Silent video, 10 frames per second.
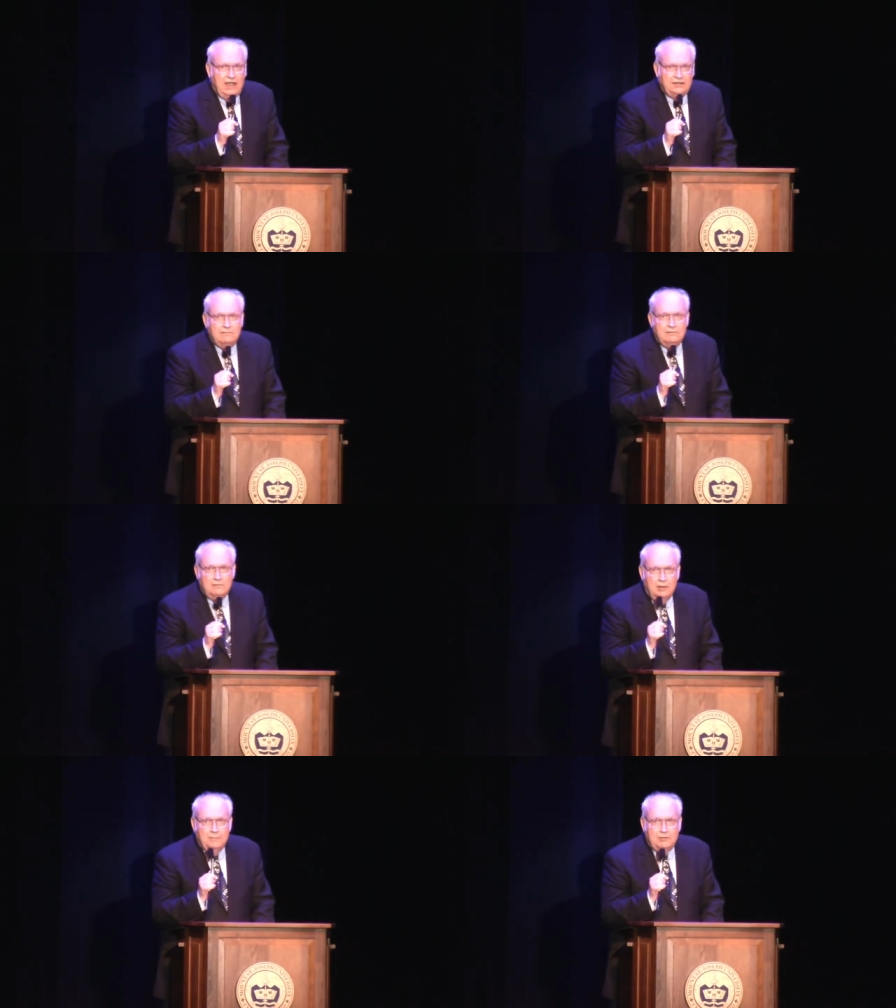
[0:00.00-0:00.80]
I
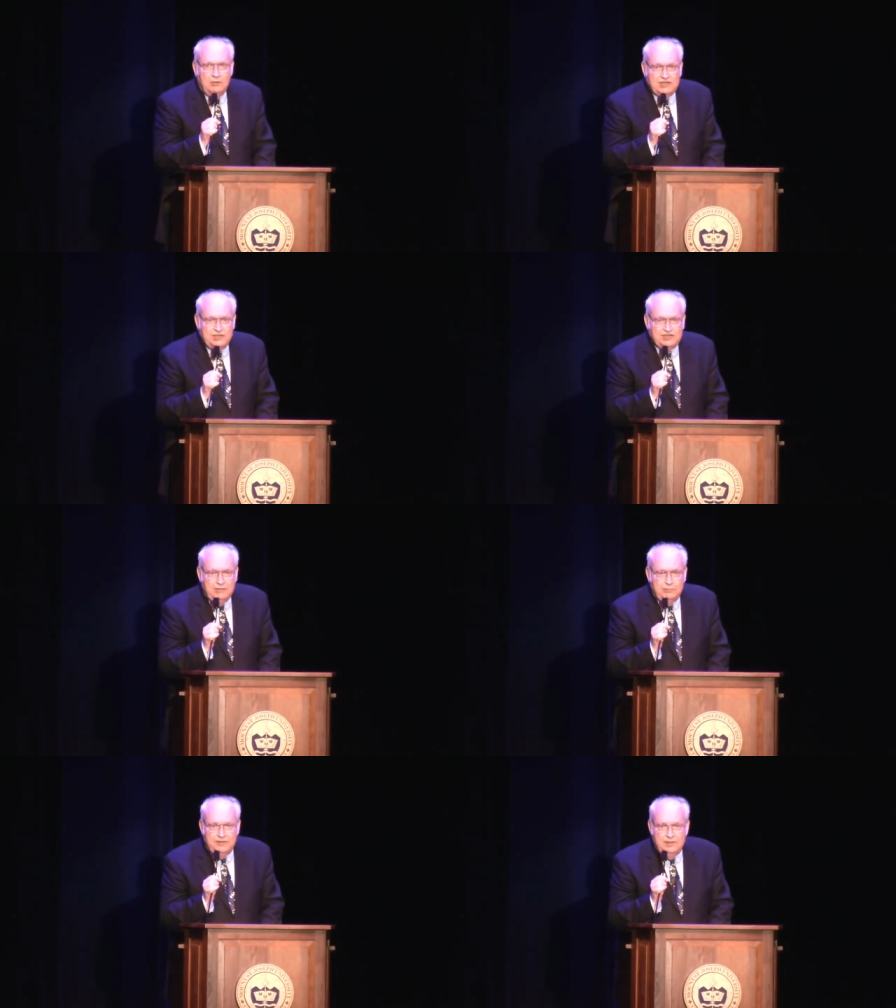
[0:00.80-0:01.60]
developed a
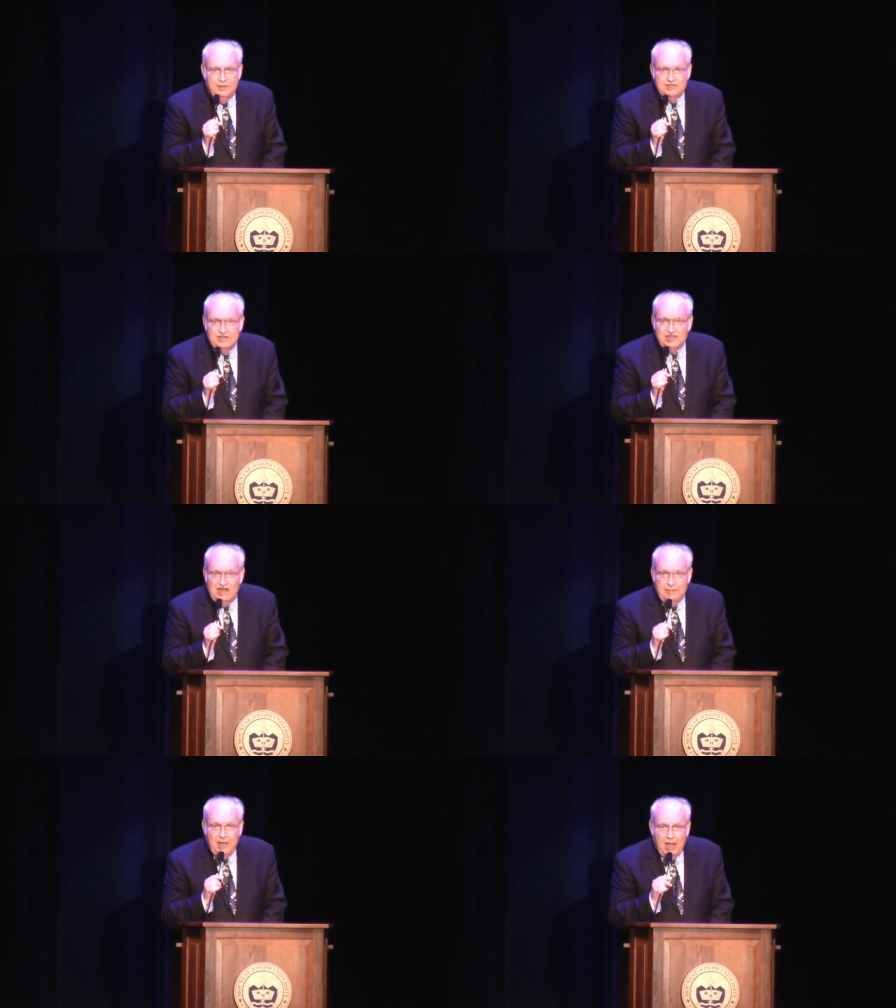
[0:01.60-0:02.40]
relationship with the
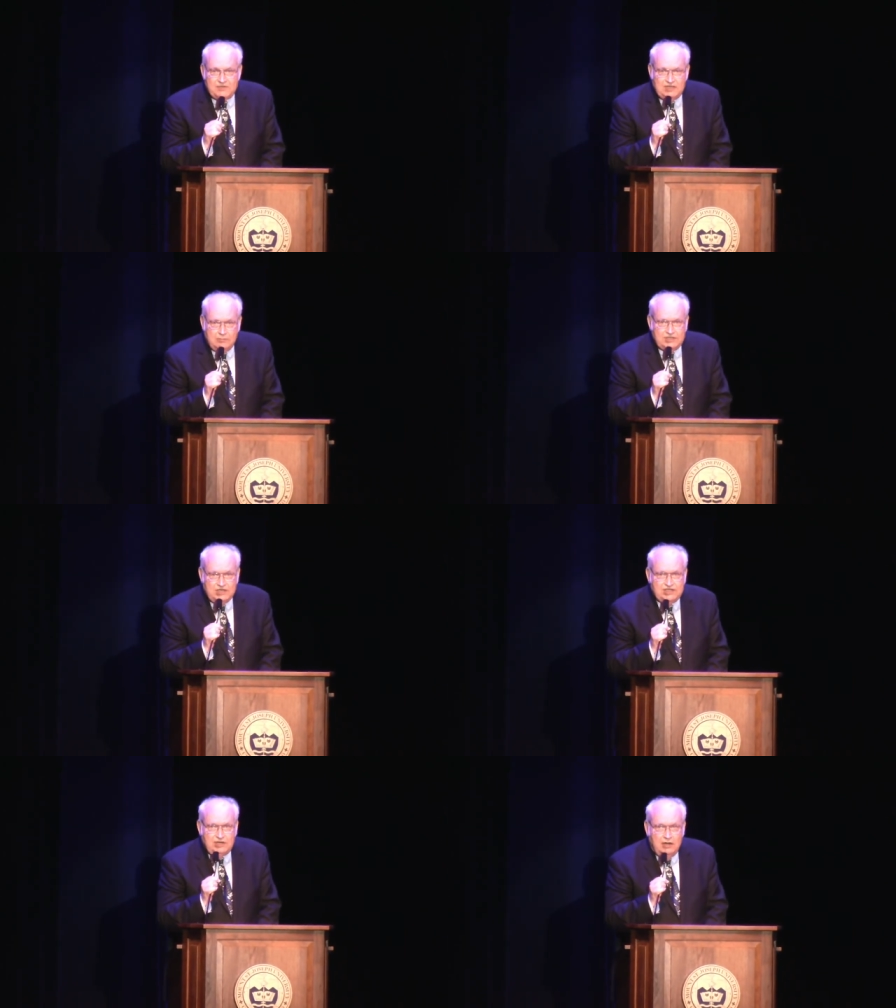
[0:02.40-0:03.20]
Cincinnati Pops that
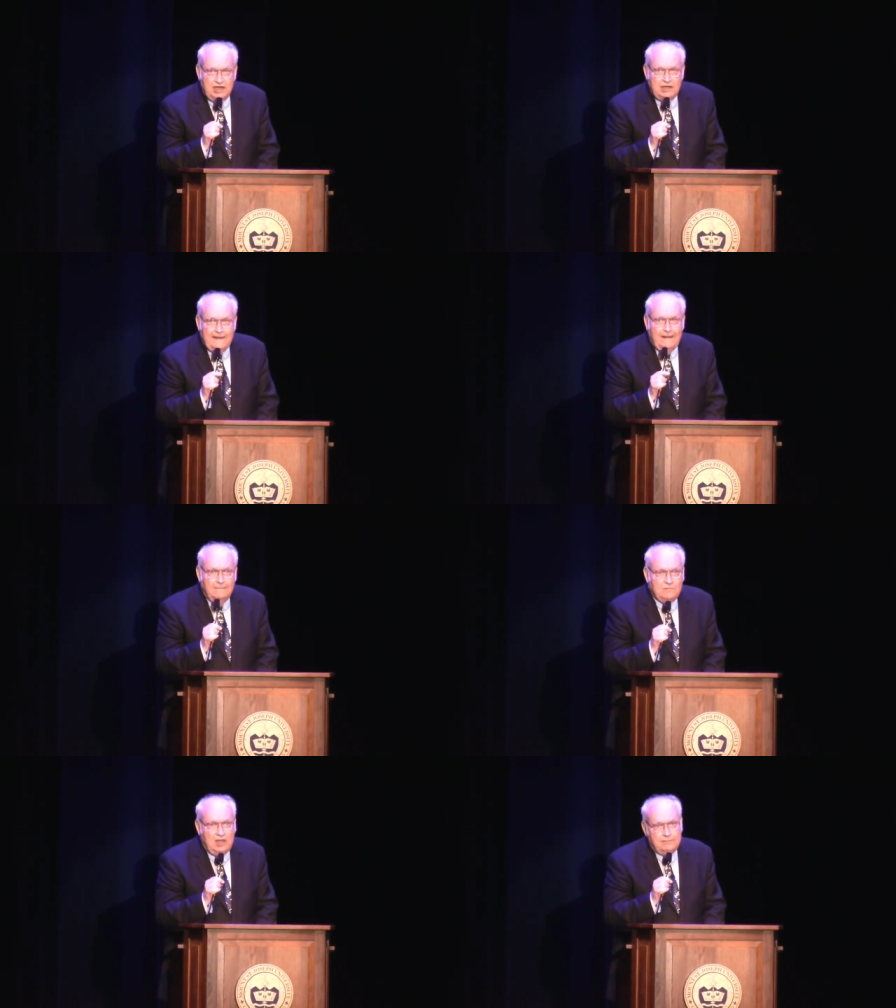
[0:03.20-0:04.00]
was just starting
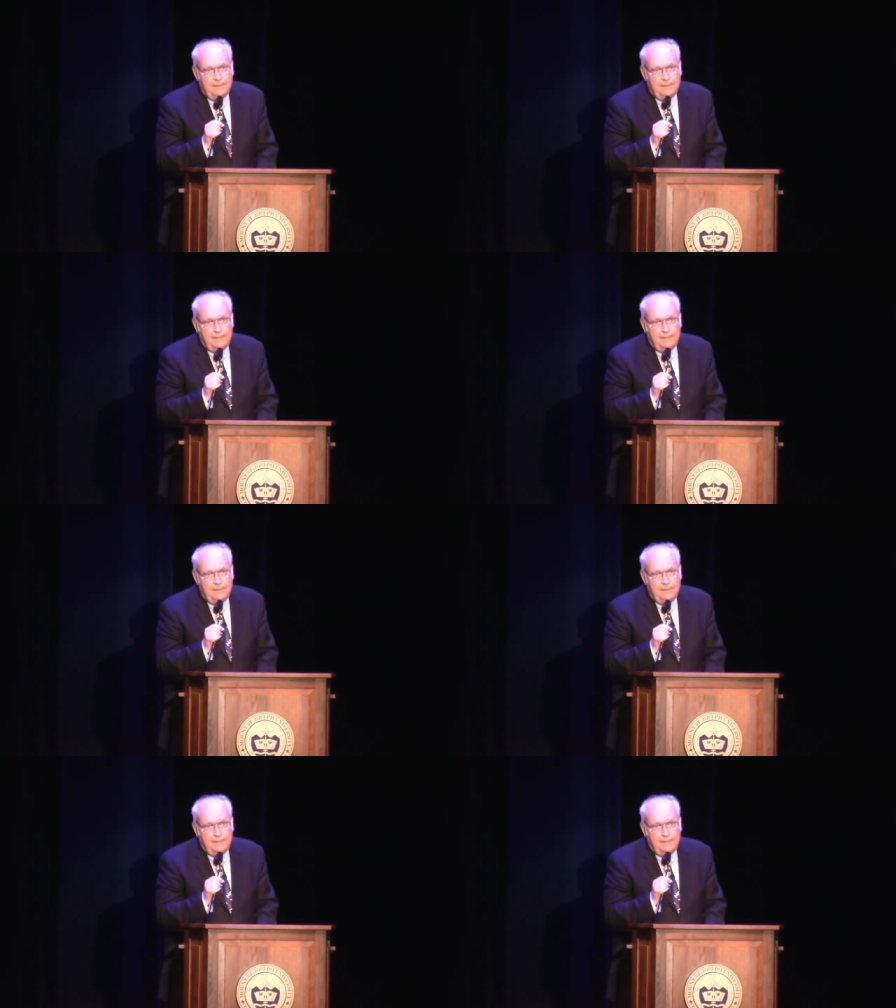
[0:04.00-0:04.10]
out.